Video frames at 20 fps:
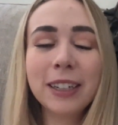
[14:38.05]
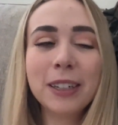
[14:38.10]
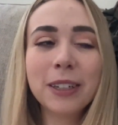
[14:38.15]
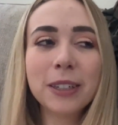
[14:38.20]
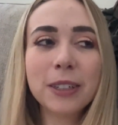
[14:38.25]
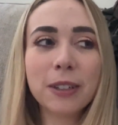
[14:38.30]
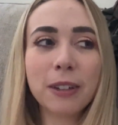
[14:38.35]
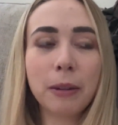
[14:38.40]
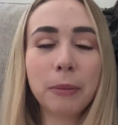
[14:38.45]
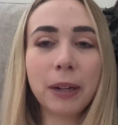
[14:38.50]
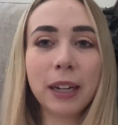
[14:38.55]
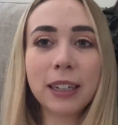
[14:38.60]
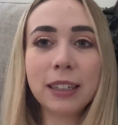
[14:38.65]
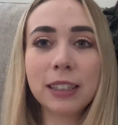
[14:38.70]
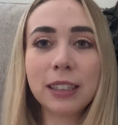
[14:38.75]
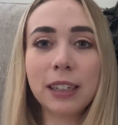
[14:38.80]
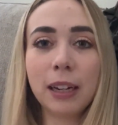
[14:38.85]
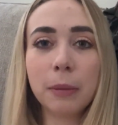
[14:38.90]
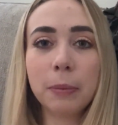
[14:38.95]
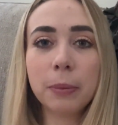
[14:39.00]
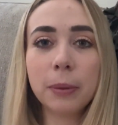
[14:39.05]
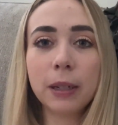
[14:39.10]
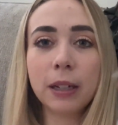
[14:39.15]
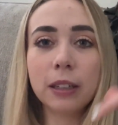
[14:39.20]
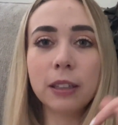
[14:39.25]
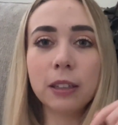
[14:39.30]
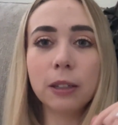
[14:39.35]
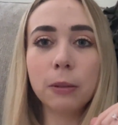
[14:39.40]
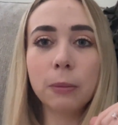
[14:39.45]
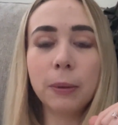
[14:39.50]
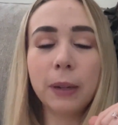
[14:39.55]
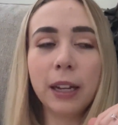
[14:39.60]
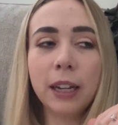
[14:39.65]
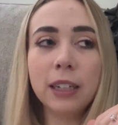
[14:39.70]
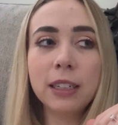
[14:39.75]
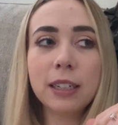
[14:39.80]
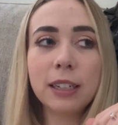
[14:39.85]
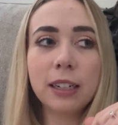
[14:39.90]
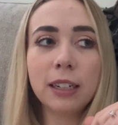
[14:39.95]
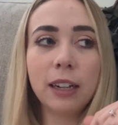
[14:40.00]
So I might clean up a little
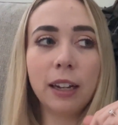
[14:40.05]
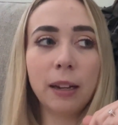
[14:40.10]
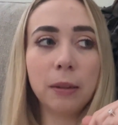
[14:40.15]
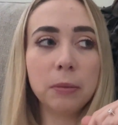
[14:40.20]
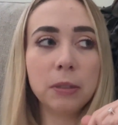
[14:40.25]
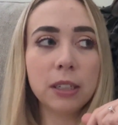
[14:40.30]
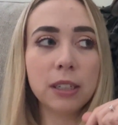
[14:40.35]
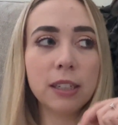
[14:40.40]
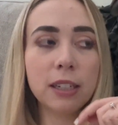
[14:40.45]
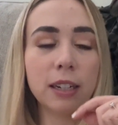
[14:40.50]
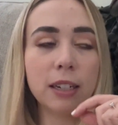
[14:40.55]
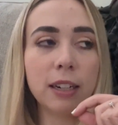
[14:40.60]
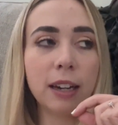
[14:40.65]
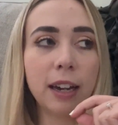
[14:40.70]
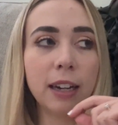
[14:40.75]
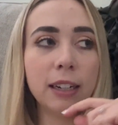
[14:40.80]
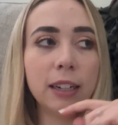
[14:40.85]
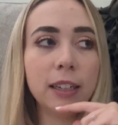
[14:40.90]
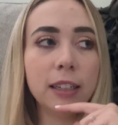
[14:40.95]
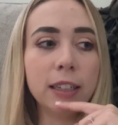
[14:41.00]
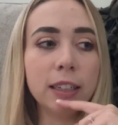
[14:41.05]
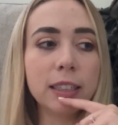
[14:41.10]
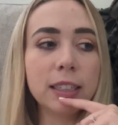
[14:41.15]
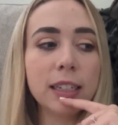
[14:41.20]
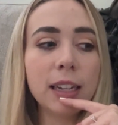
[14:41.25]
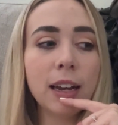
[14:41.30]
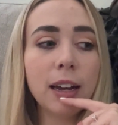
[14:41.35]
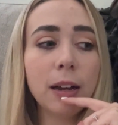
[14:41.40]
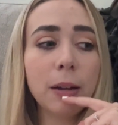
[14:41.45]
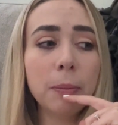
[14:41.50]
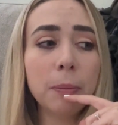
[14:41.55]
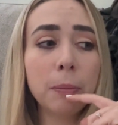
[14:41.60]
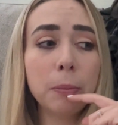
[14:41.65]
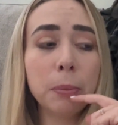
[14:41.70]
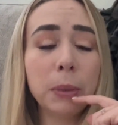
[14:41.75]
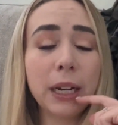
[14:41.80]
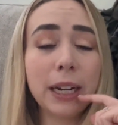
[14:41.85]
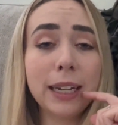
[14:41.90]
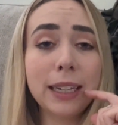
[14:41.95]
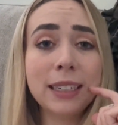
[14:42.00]
bit just to tidy things up,
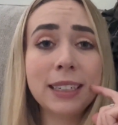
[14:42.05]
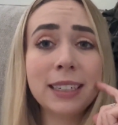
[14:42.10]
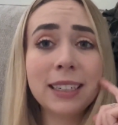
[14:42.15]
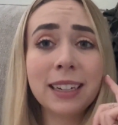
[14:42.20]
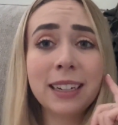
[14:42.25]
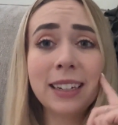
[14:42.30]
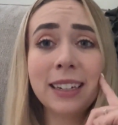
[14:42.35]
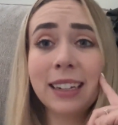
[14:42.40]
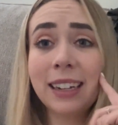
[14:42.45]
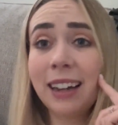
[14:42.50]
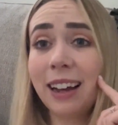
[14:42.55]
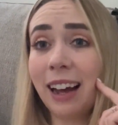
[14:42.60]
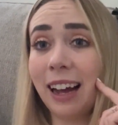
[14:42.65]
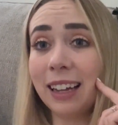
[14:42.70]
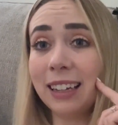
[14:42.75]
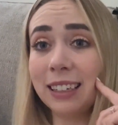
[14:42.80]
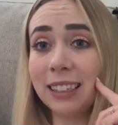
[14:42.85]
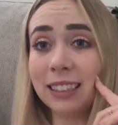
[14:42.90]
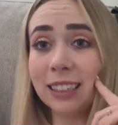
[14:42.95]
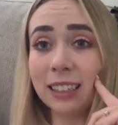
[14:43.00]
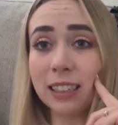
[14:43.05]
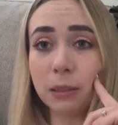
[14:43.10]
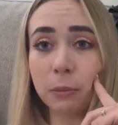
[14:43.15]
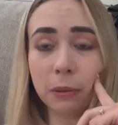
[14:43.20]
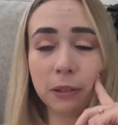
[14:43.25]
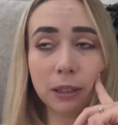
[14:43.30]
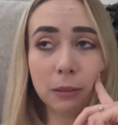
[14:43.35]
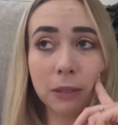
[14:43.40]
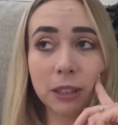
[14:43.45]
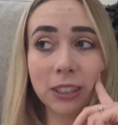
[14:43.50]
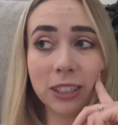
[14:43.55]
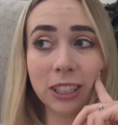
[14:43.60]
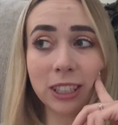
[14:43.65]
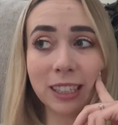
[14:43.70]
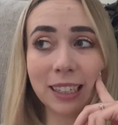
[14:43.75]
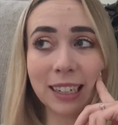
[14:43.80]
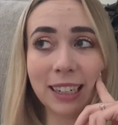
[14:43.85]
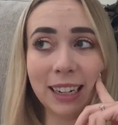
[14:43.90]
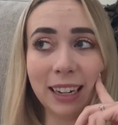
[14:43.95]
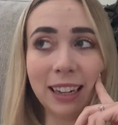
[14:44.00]
but I think that's pretty much
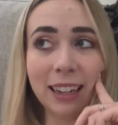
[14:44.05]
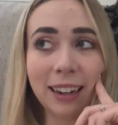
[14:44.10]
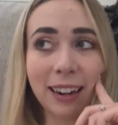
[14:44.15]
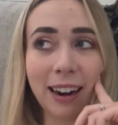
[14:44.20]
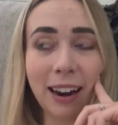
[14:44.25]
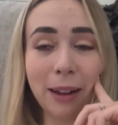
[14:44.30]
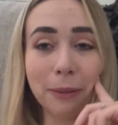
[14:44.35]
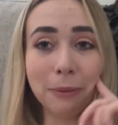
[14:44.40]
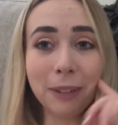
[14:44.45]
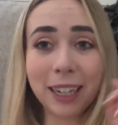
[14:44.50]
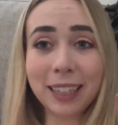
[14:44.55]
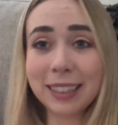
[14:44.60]
it. I'm like